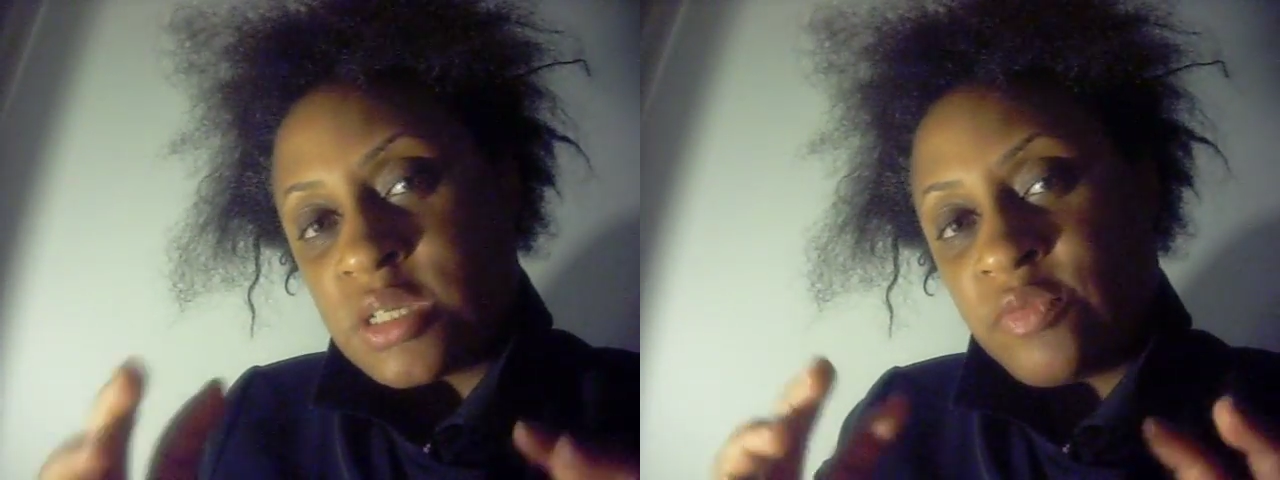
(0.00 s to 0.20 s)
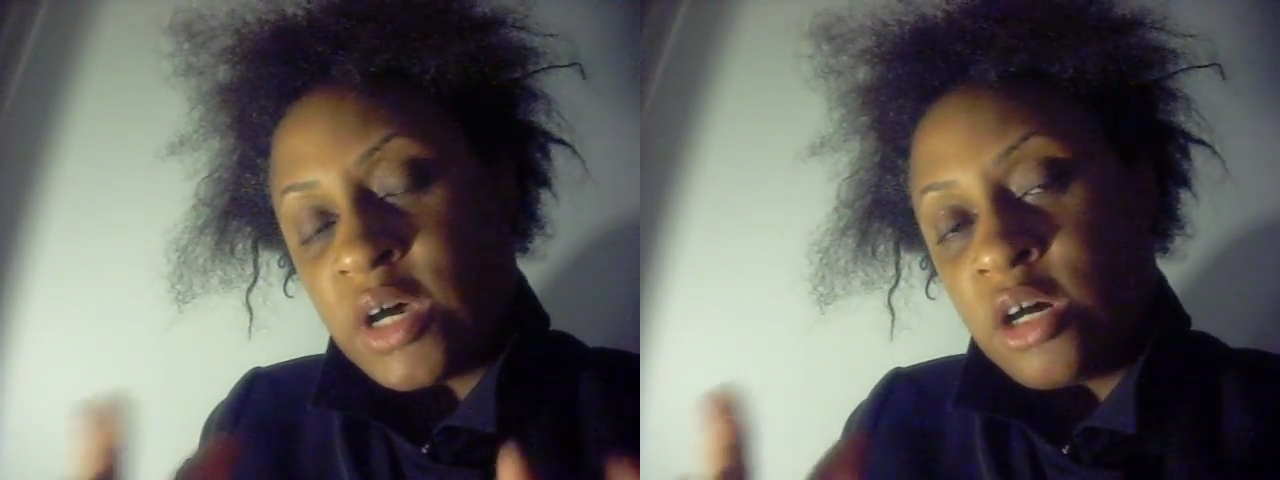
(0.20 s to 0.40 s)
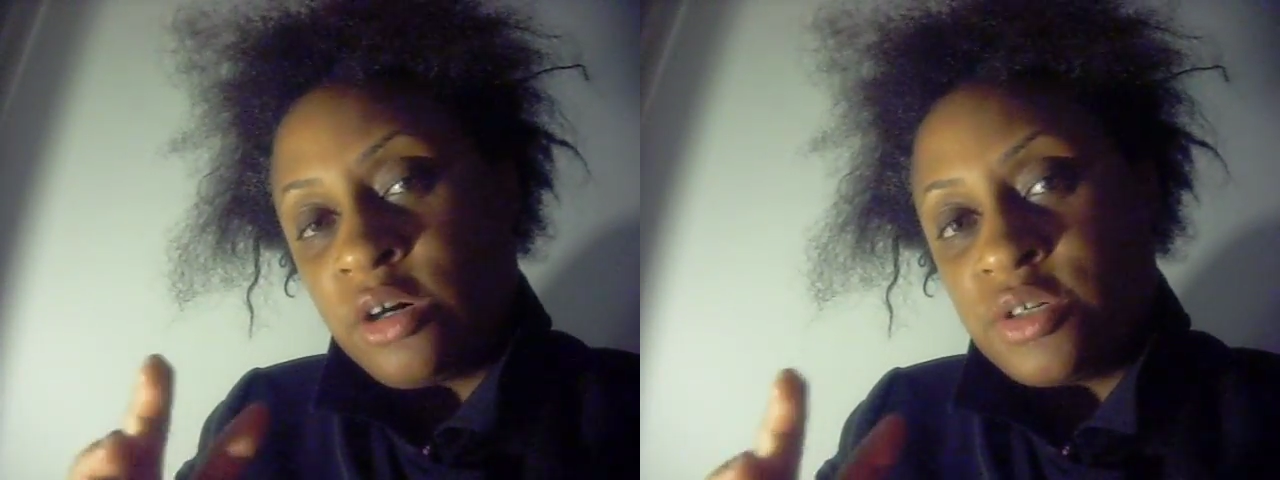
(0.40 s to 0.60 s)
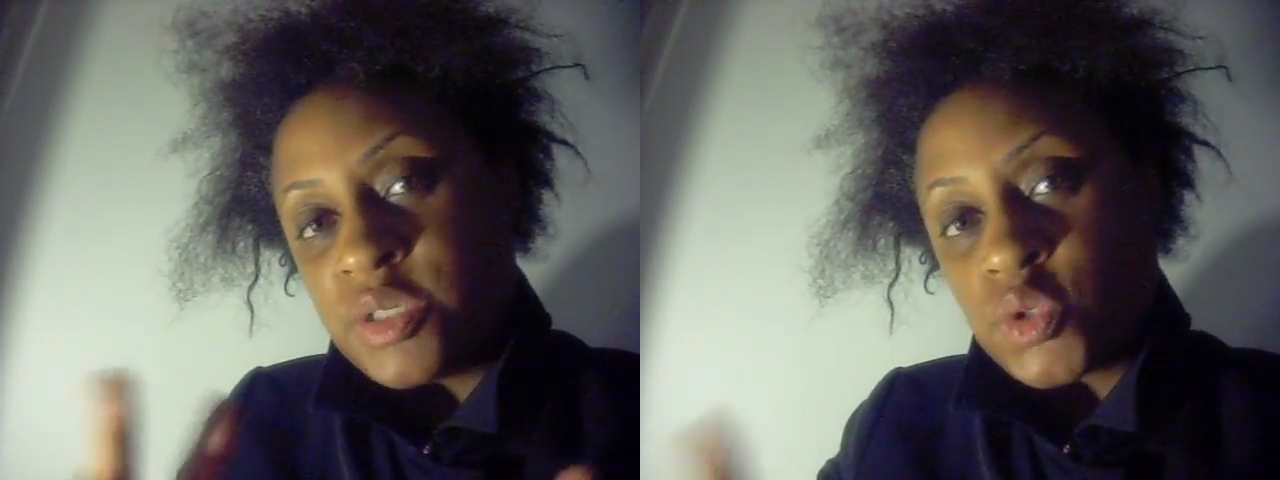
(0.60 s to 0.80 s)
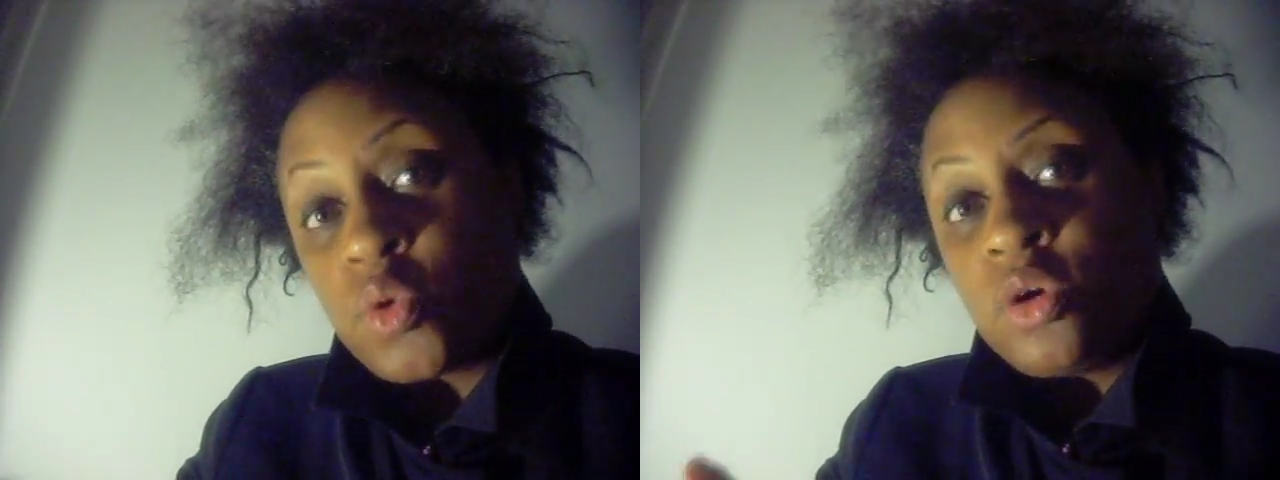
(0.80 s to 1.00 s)
of our
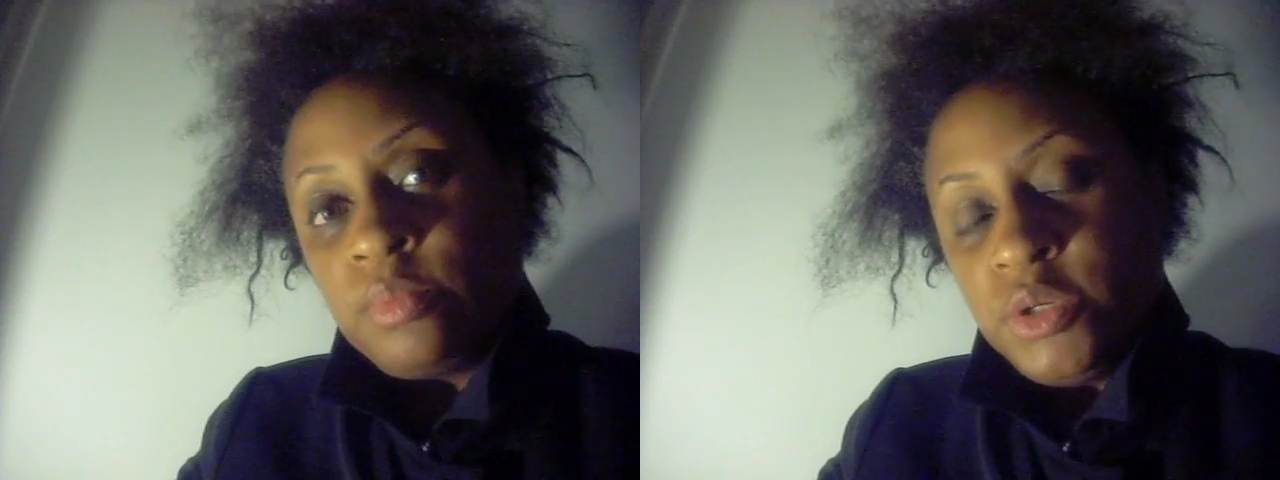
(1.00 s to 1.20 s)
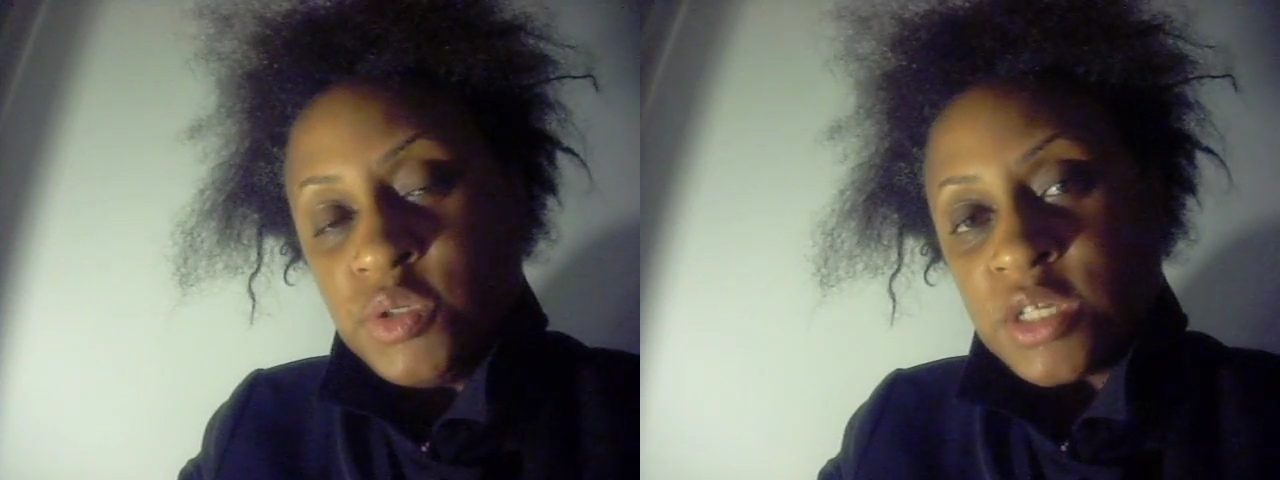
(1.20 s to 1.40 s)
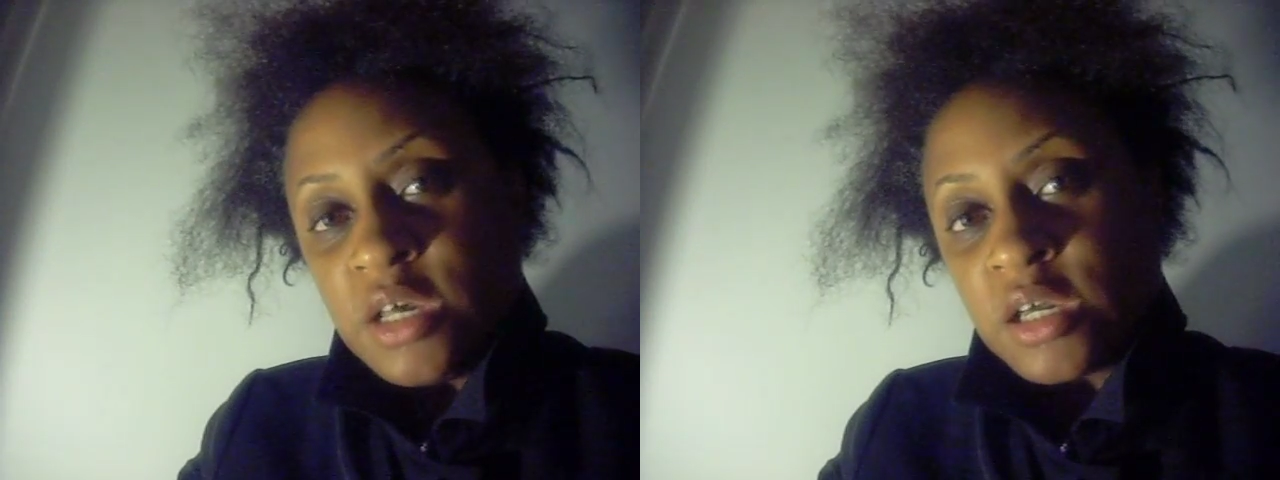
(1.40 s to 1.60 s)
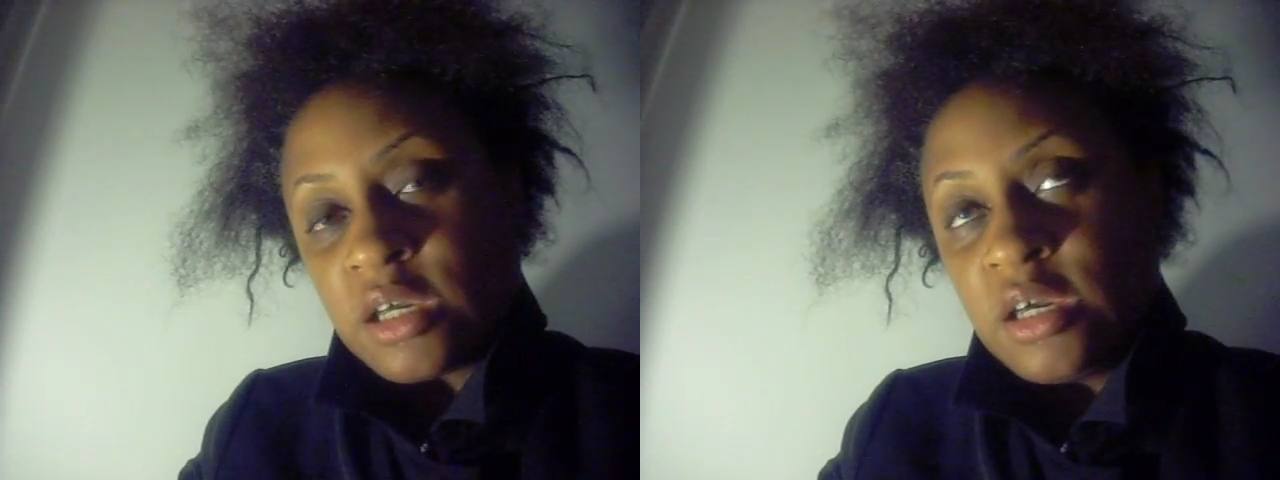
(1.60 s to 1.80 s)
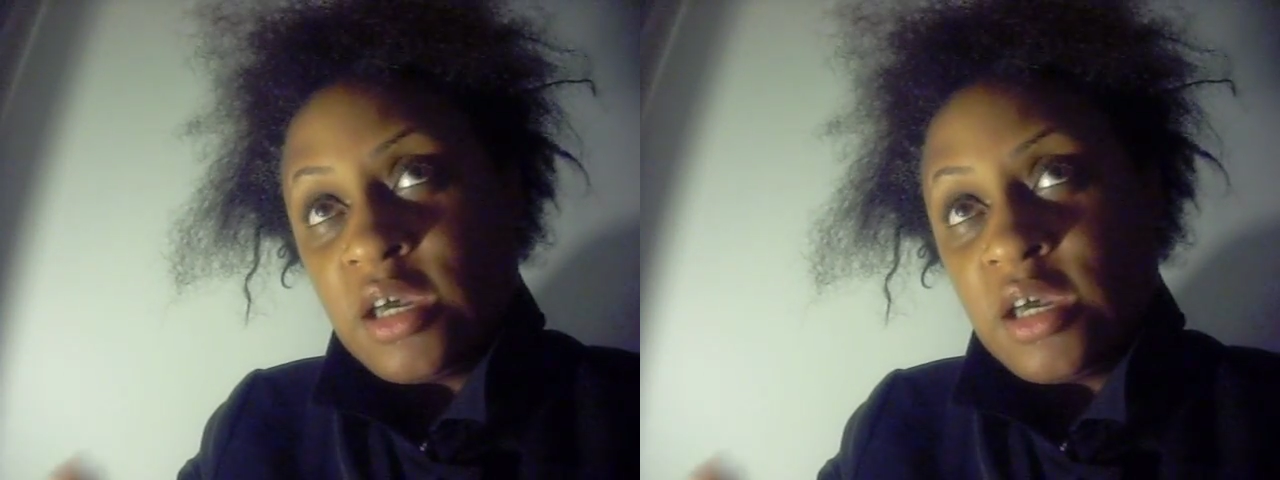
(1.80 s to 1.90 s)
soul music,